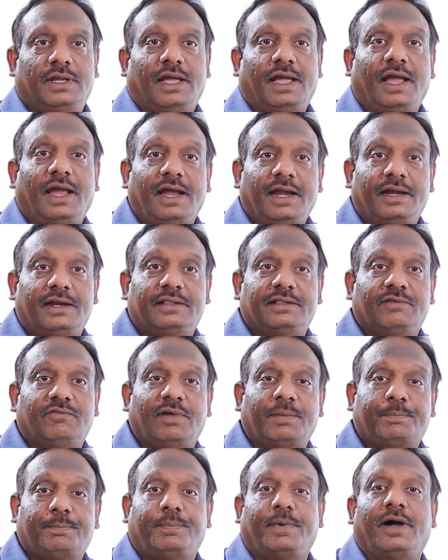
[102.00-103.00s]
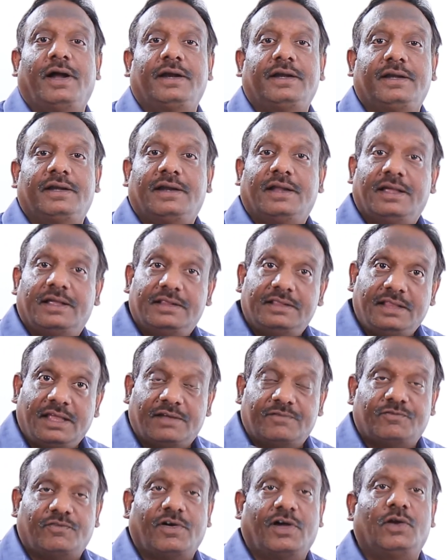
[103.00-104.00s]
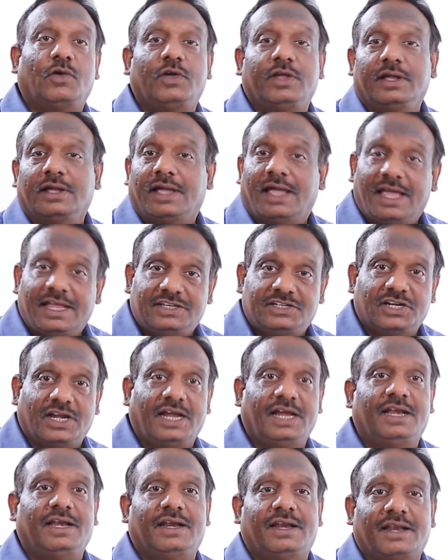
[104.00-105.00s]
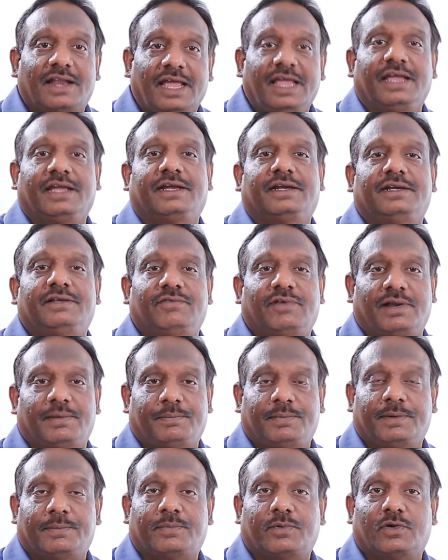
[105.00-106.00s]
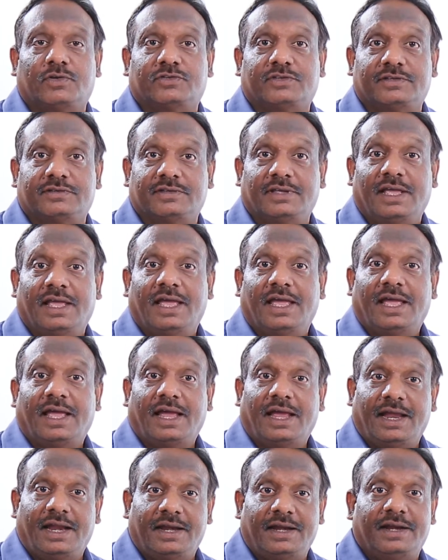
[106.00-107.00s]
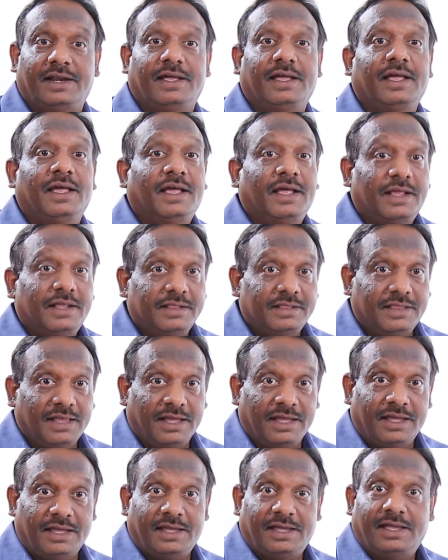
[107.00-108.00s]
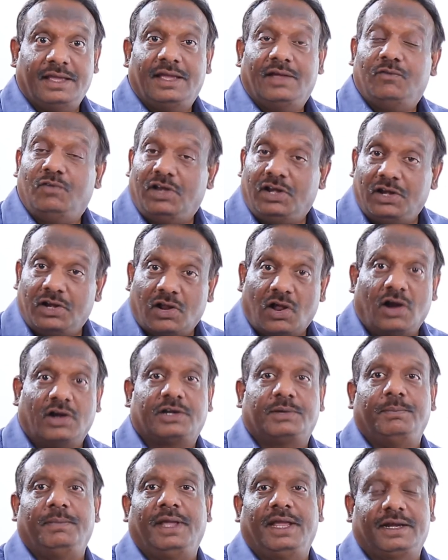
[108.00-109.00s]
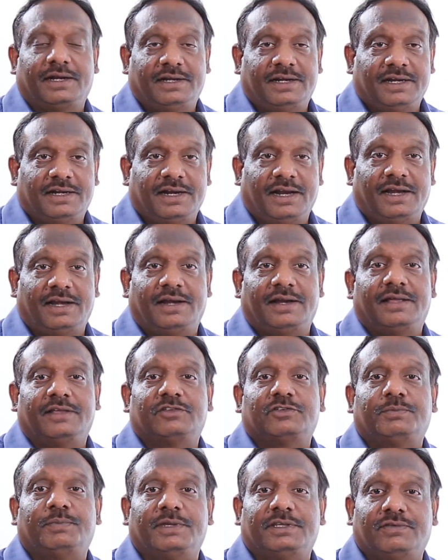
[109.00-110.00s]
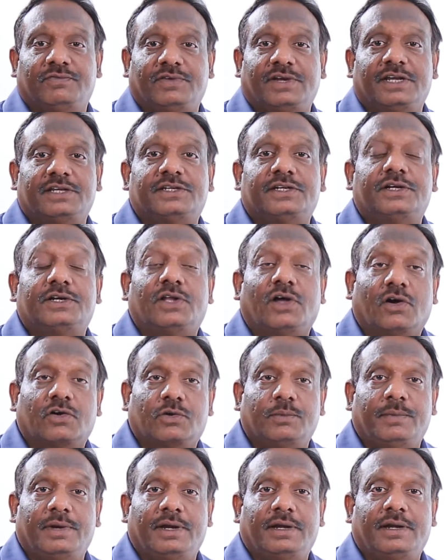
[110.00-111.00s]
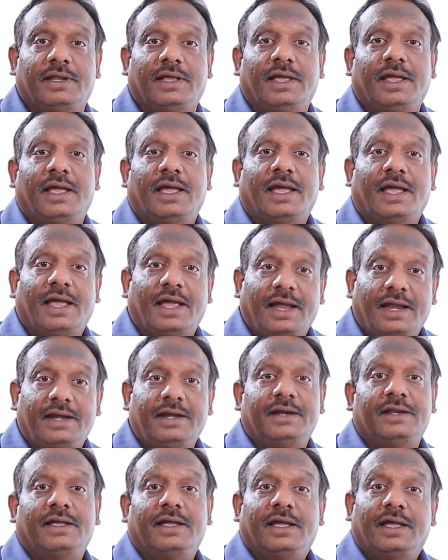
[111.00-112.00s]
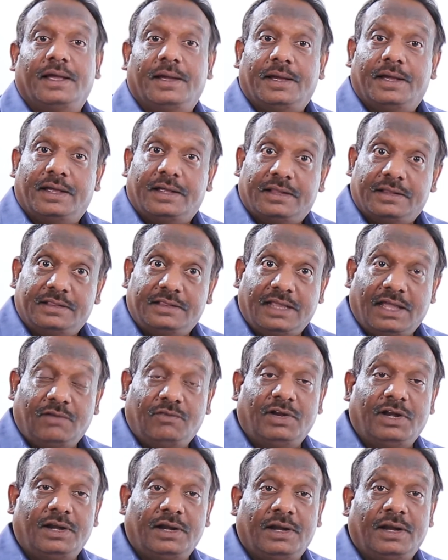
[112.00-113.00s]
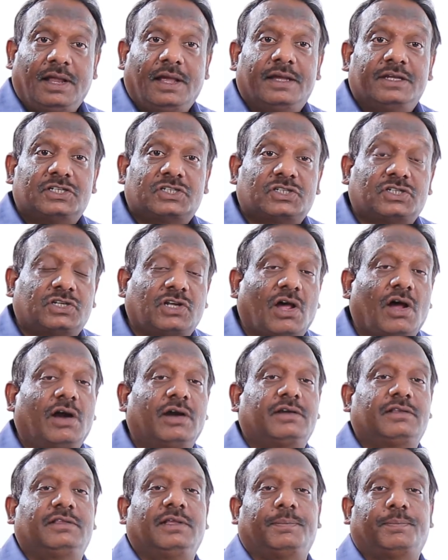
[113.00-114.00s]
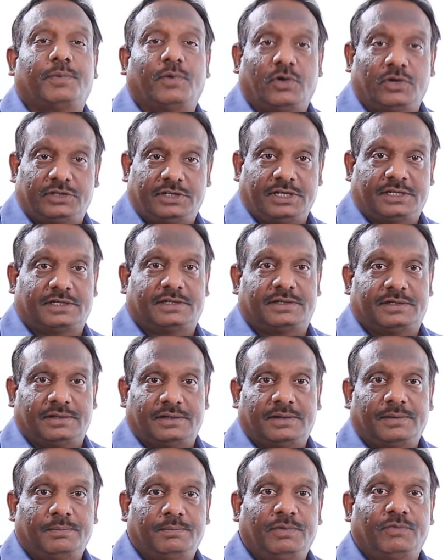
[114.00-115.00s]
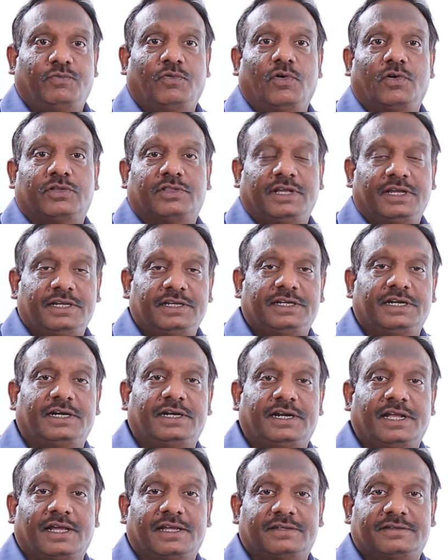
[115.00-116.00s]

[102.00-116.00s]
And the web part, they are following agile-like development process, and they will not make detailed specification document, and they will start the project before the engine